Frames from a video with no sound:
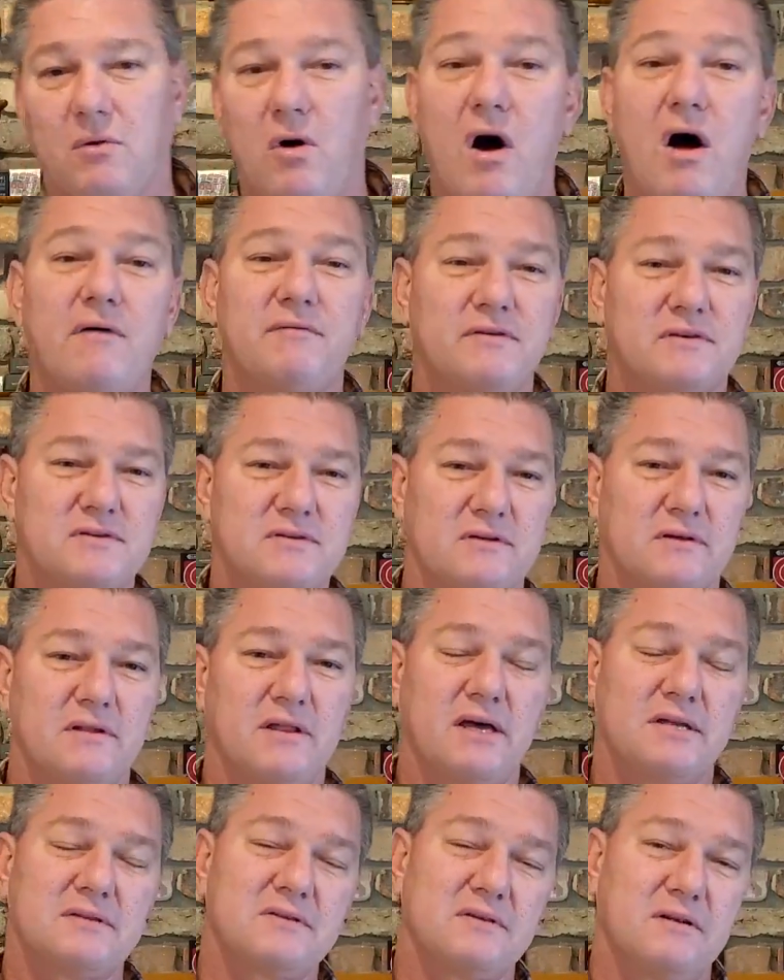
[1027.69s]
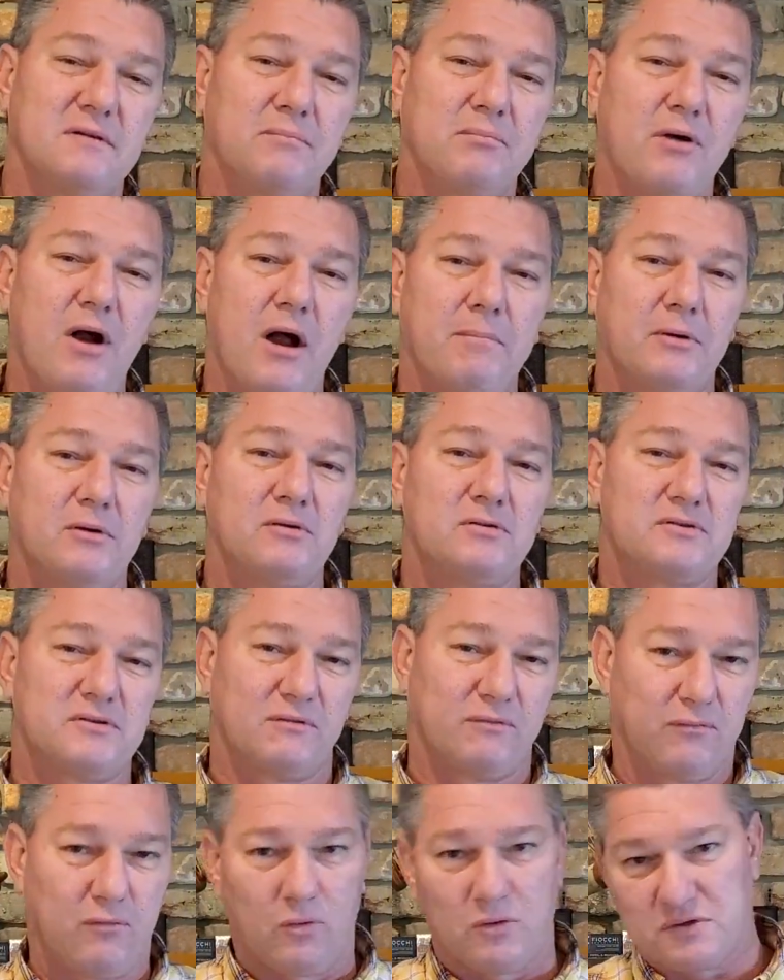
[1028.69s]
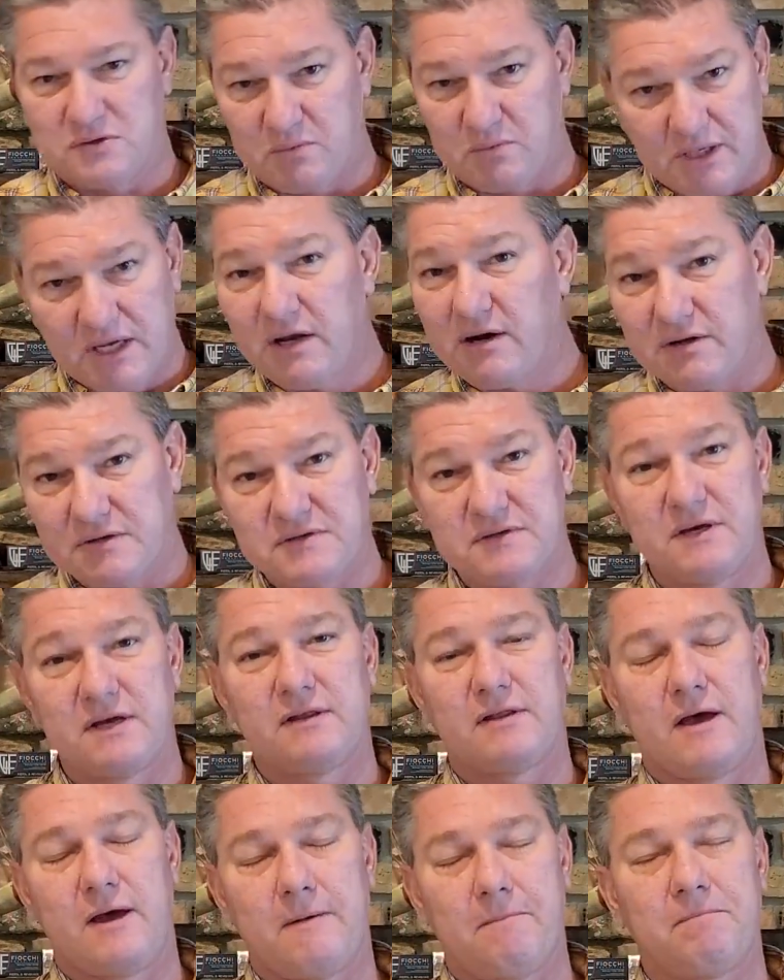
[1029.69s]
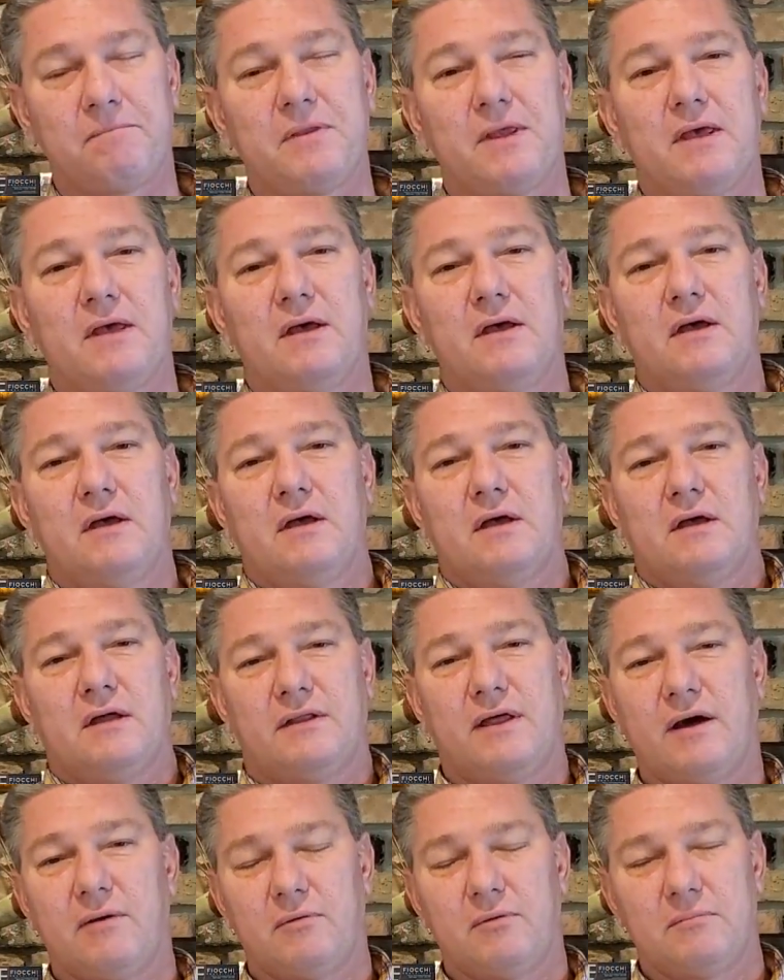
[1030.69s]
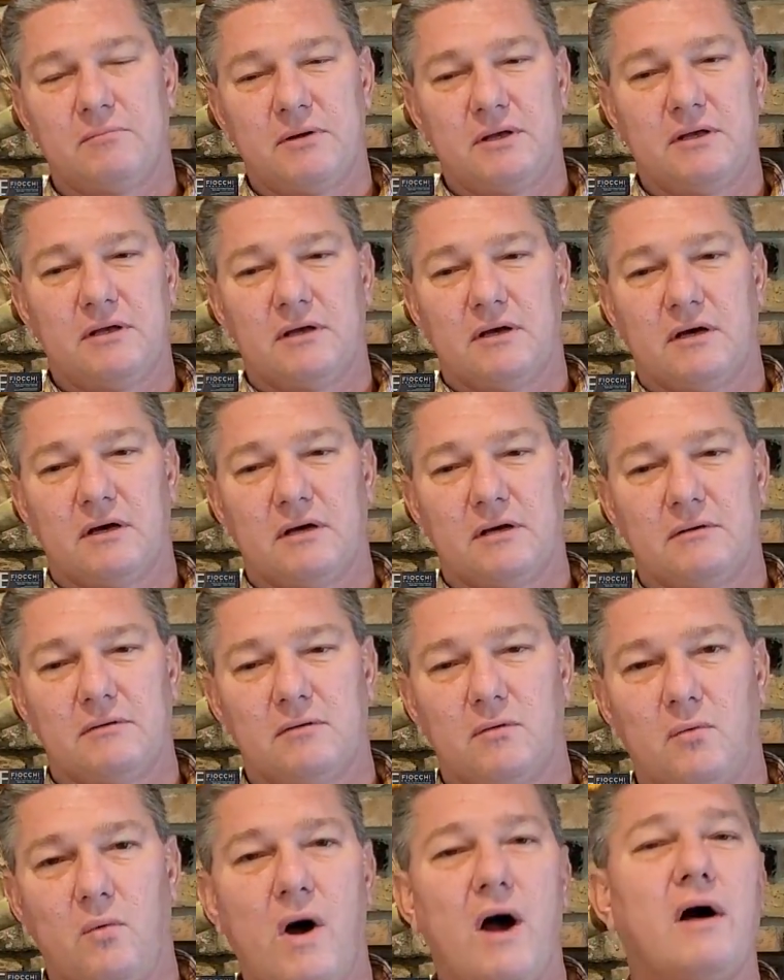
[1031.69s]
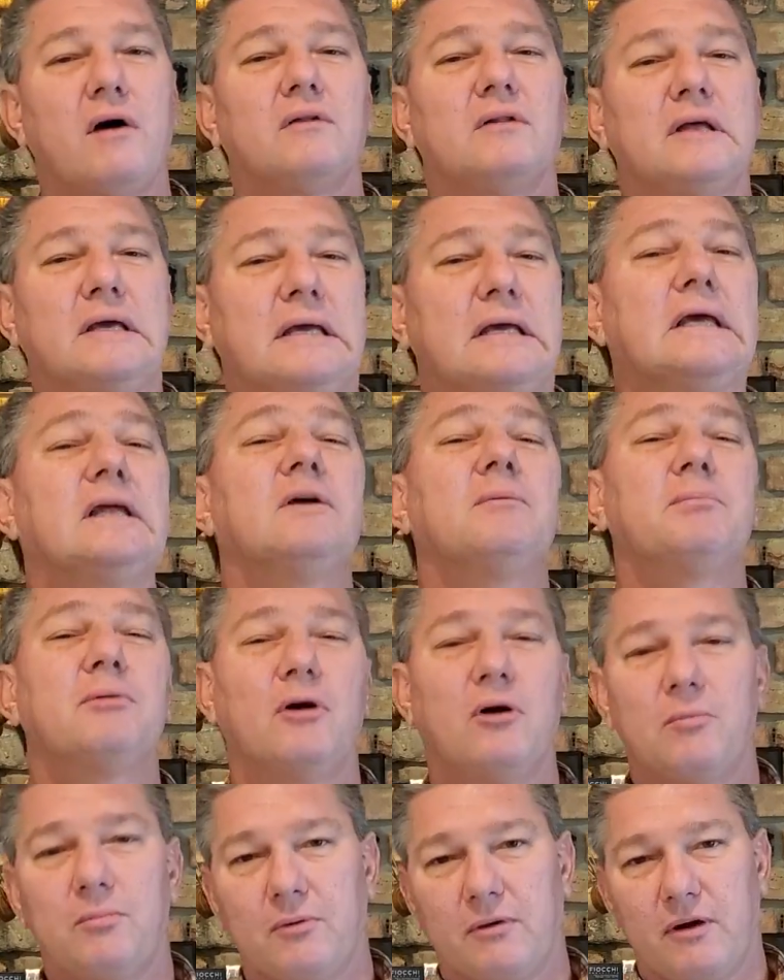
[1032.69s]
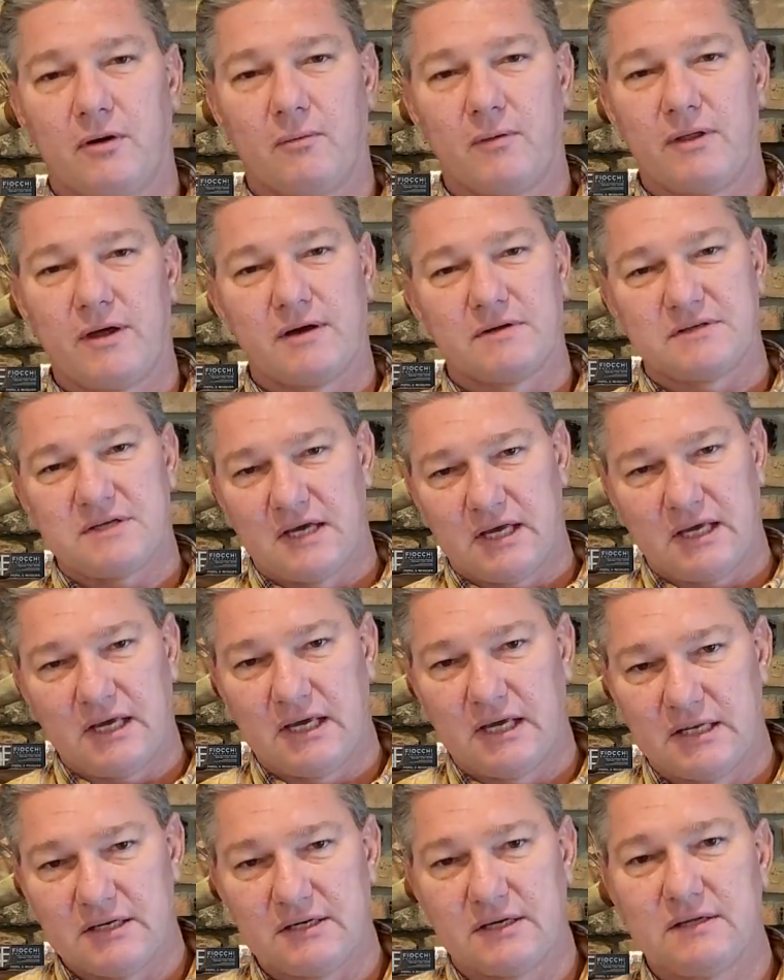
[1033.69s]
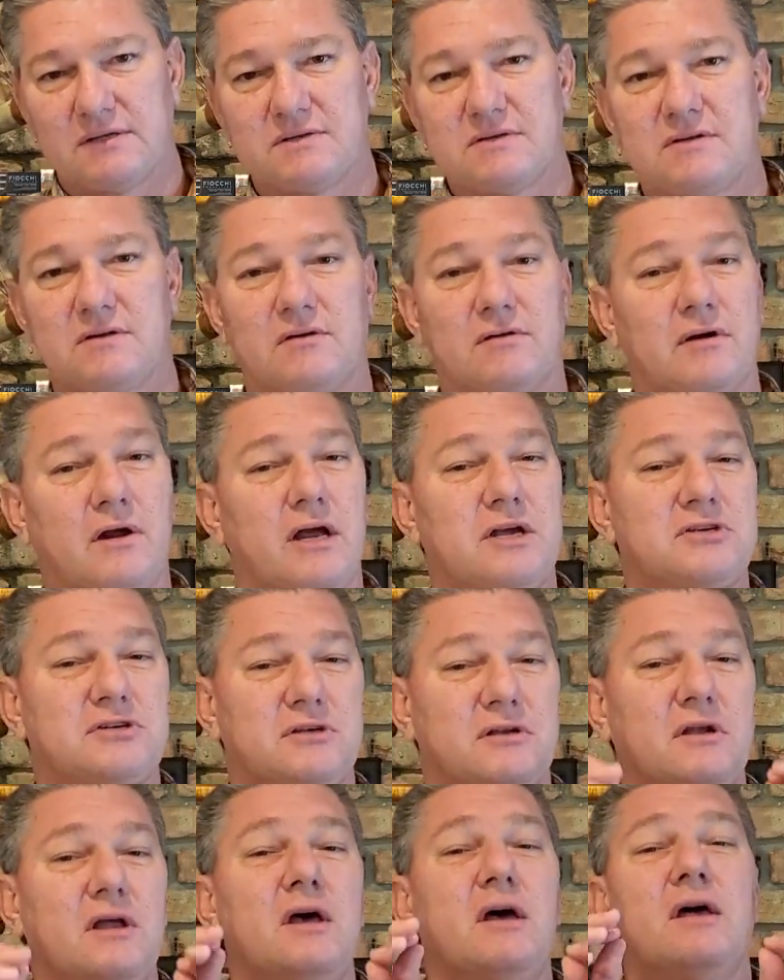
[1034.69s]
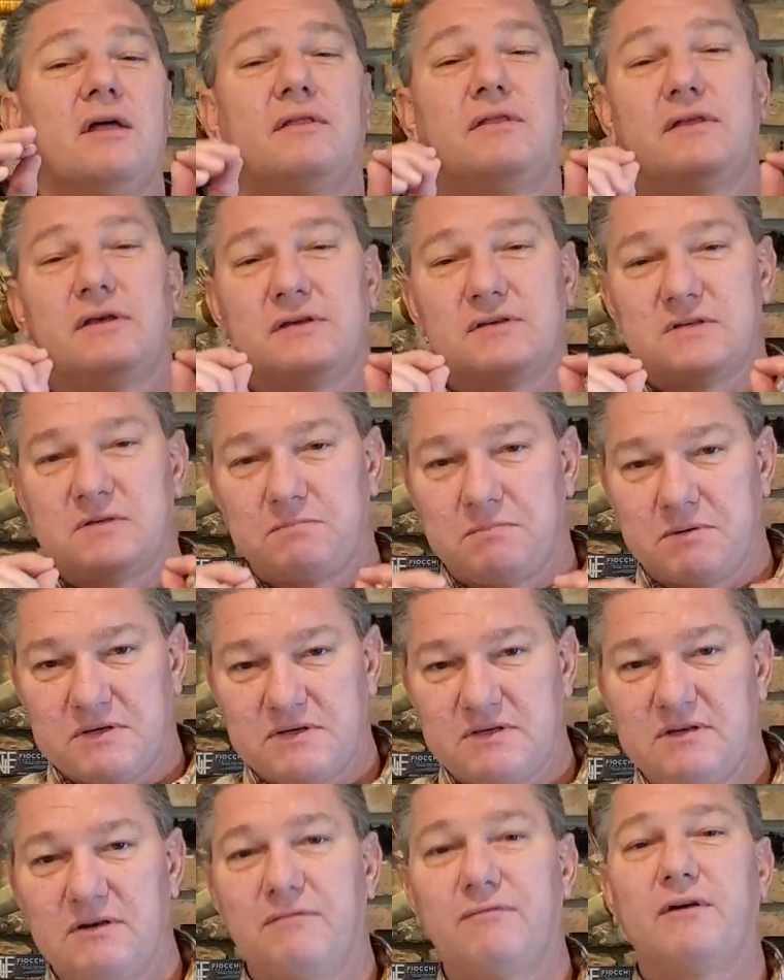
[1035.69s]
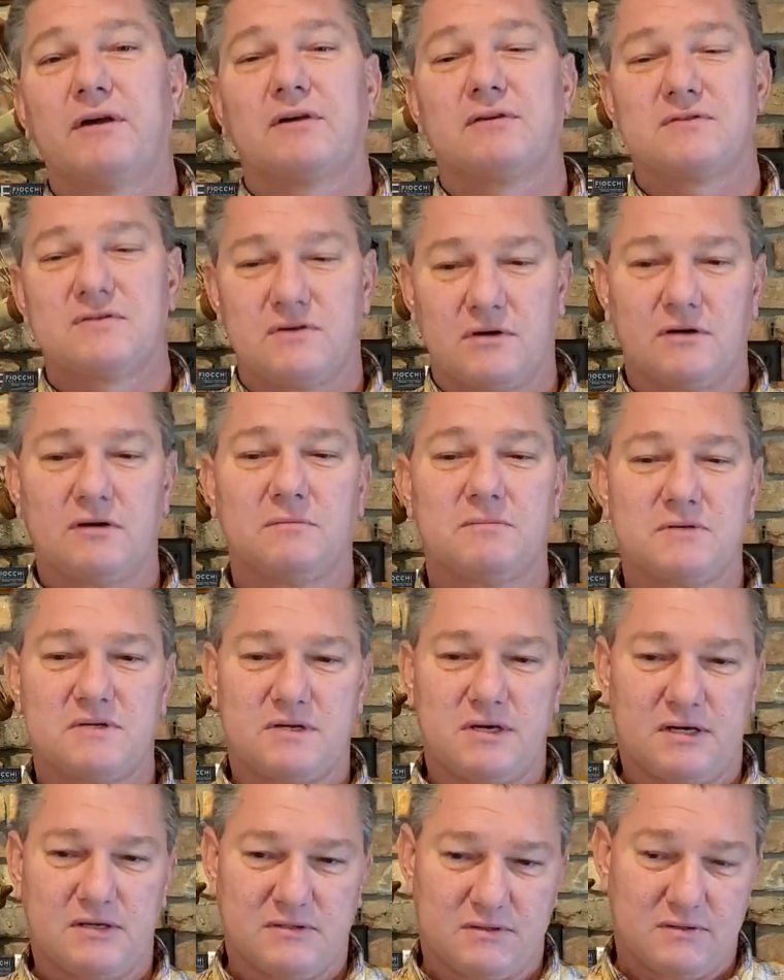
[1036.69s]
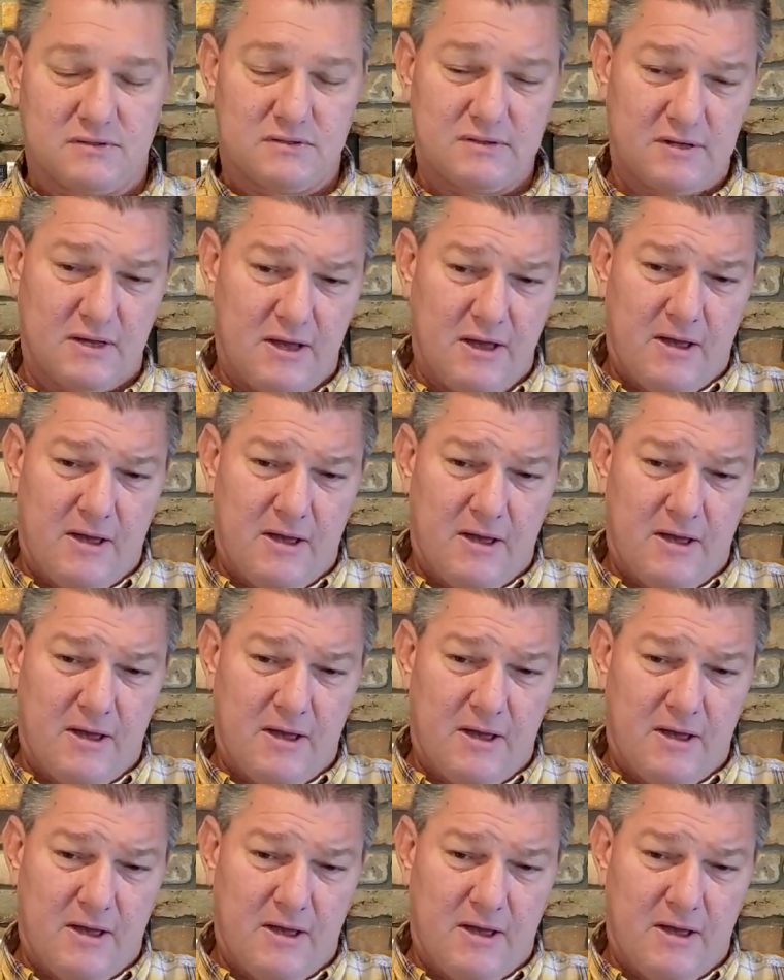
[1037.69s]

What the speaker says: obviously that's an improper use of force. We cannot say that. That would be wildly inappropriate without taking into consideration these specific circumstances.